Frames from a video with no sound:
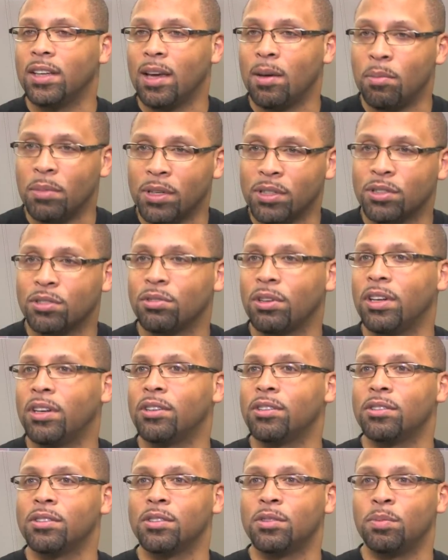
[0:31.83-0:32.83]

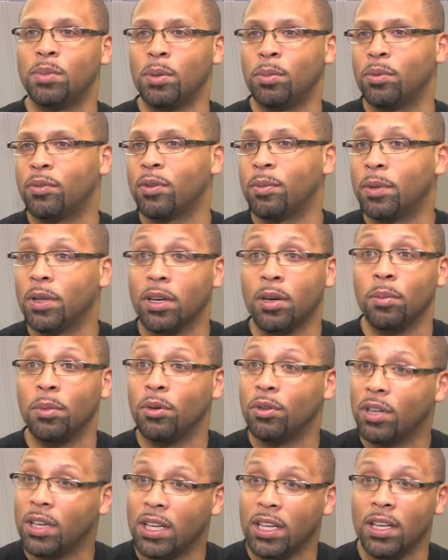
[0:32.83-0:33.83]
administrators, people from the
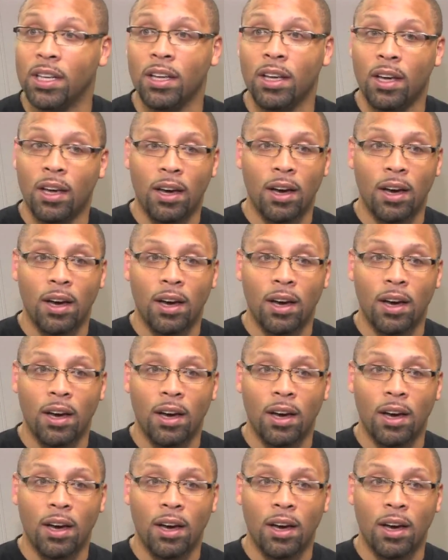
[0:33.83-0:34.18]
community,